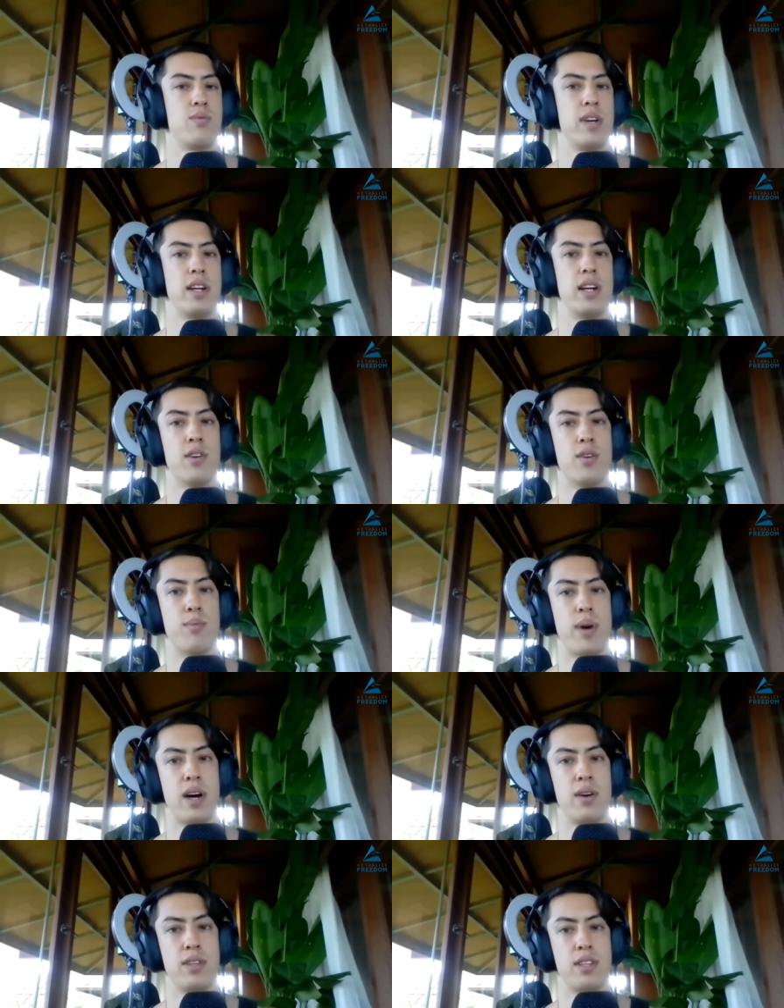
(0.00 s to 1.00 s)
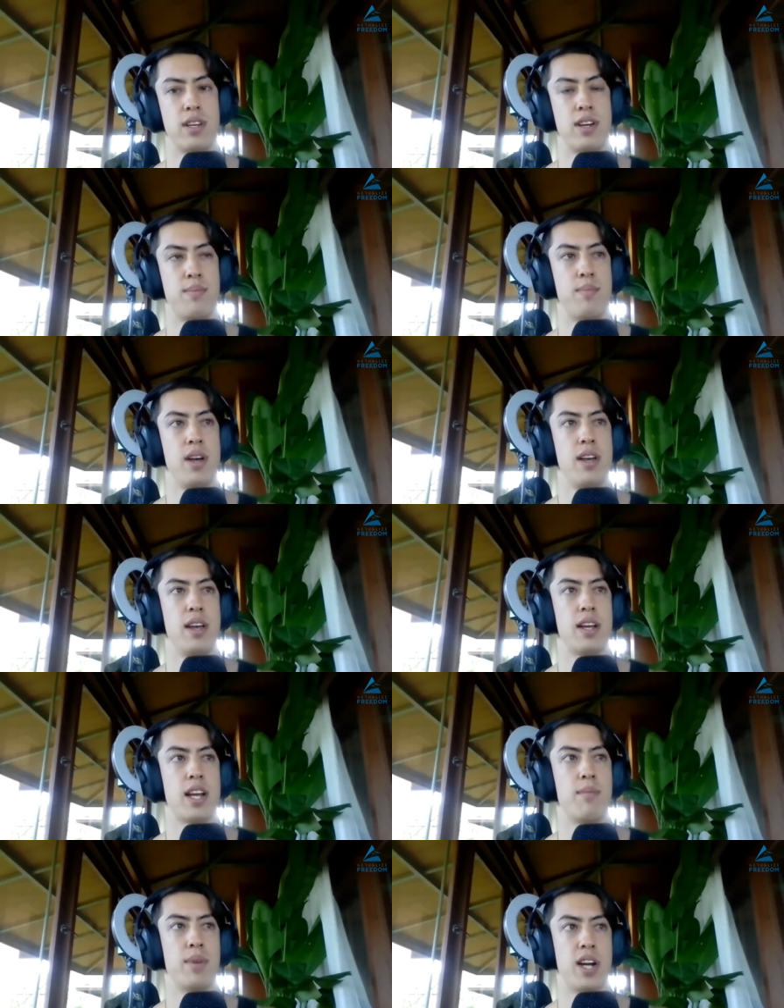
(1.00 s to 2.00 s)
way to go about
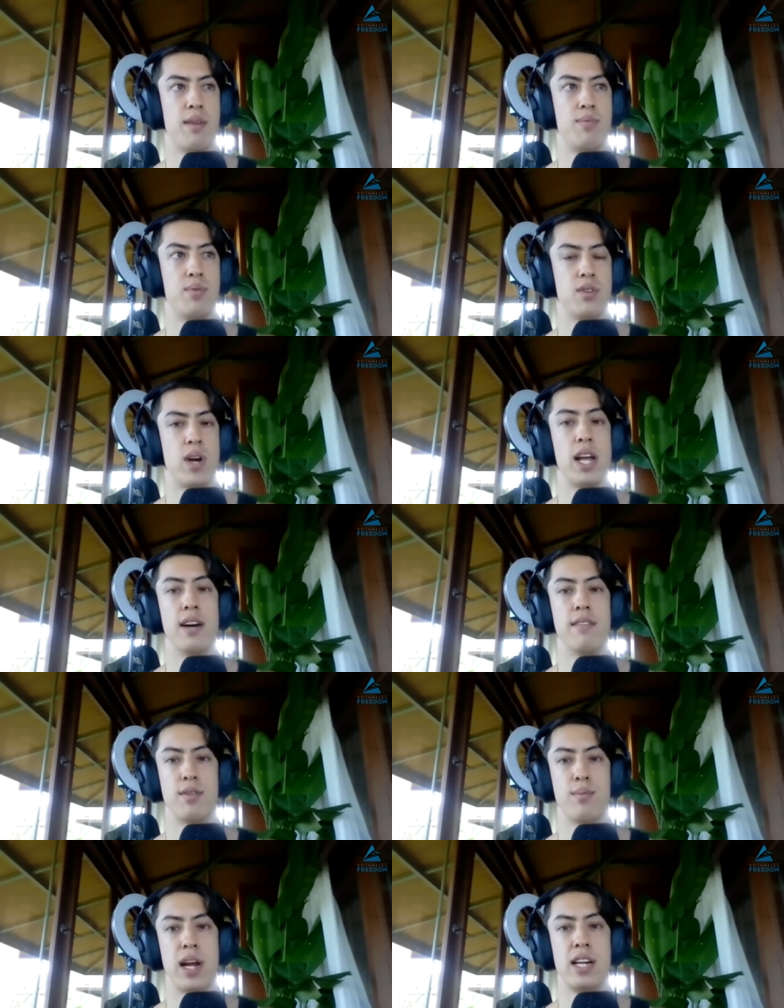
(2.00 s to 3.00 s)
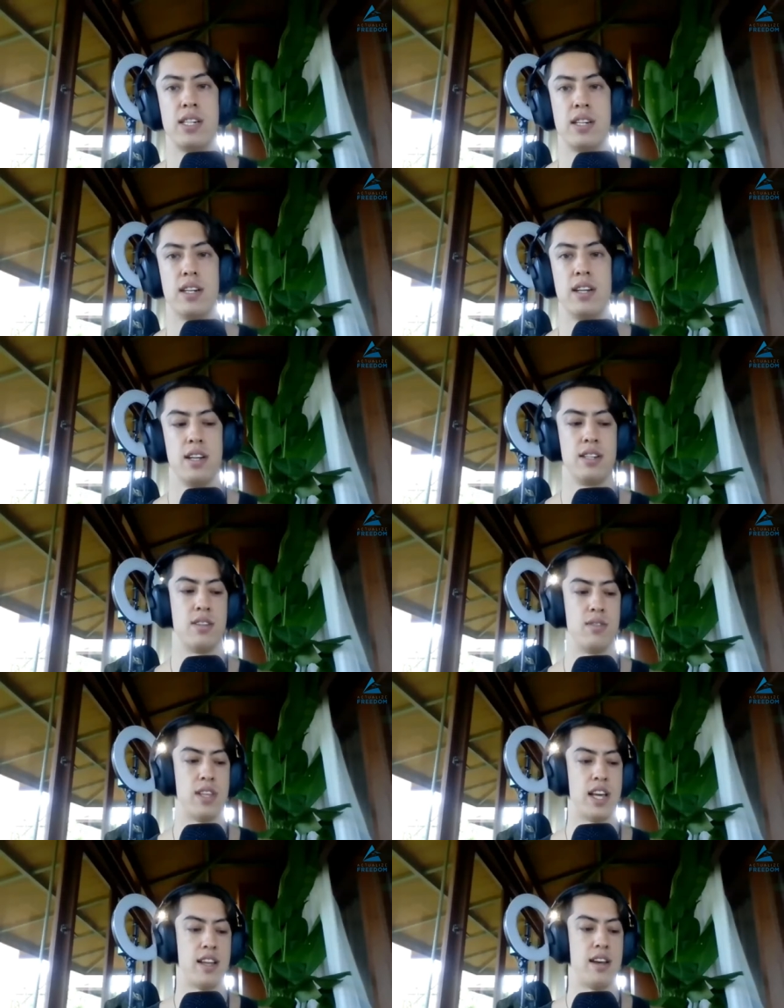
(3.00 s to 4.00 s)
coming up with the right information to
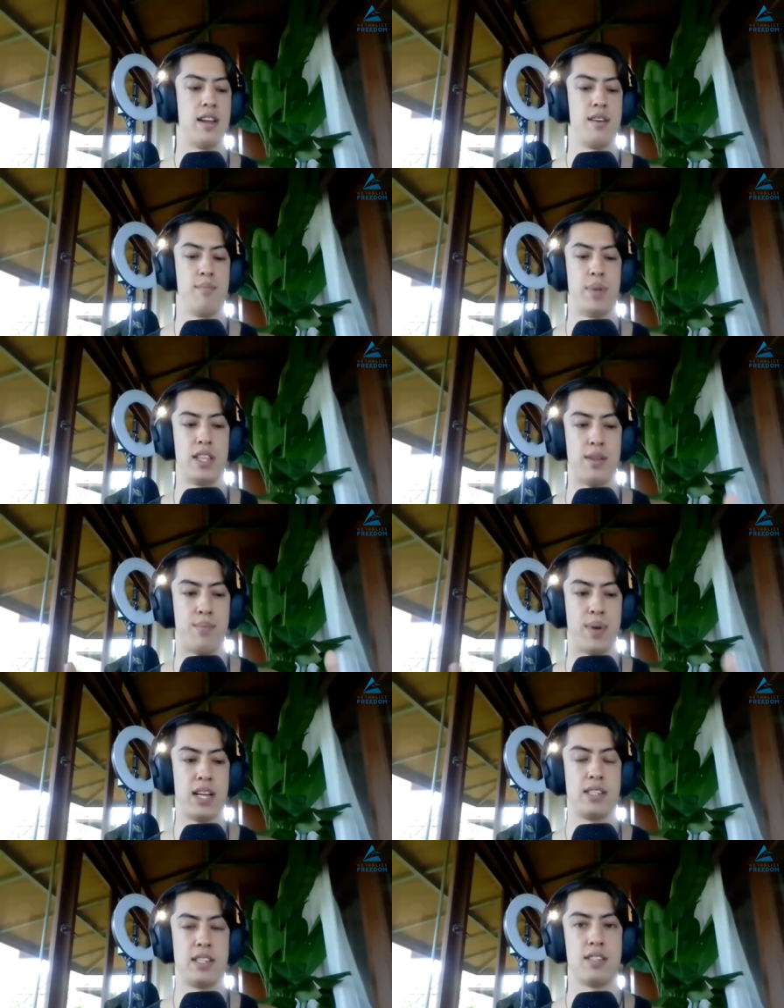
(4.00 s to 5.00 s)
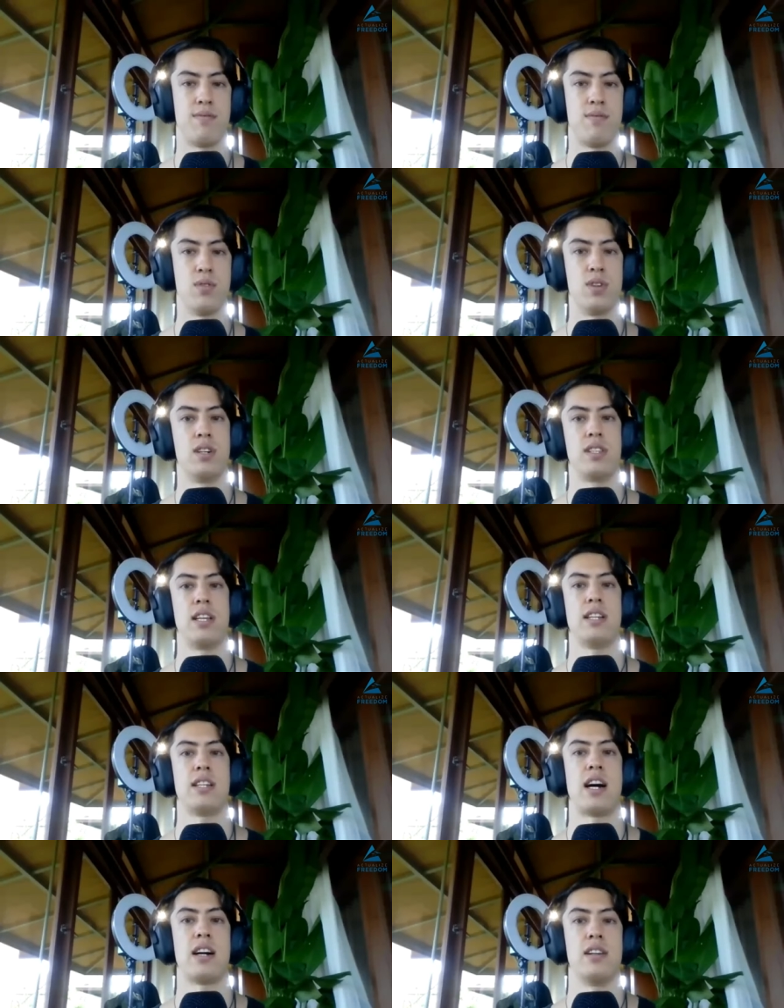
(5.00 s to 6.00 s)
then be the basis for the
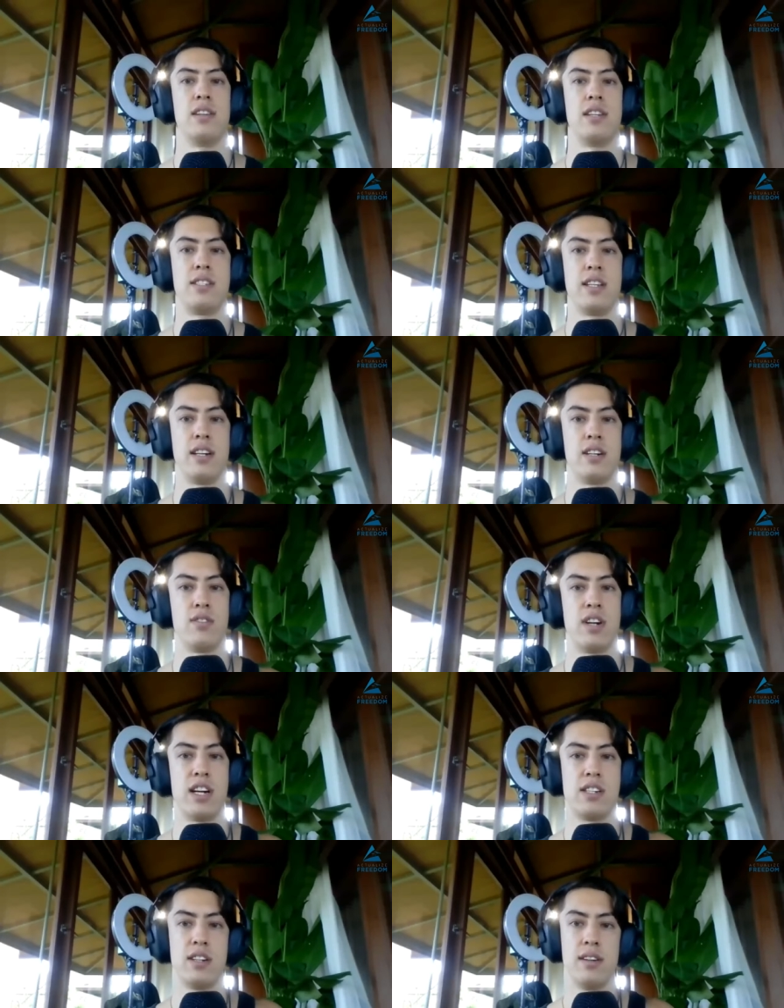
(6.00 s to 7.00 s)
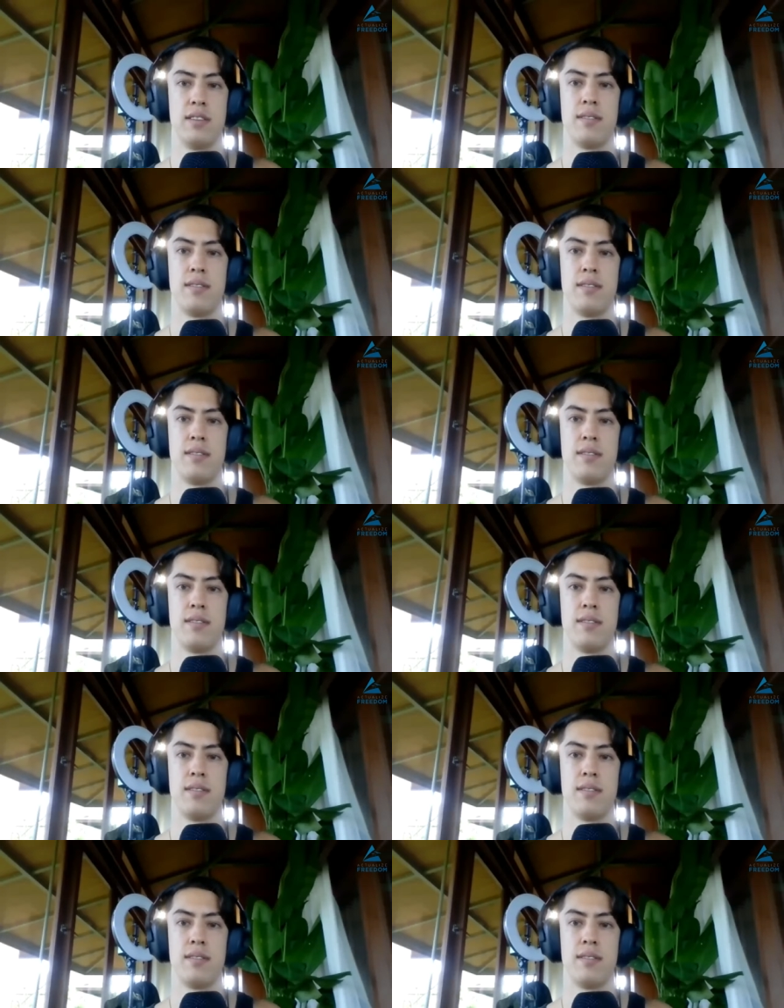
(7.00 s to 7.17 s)
entire listing creation?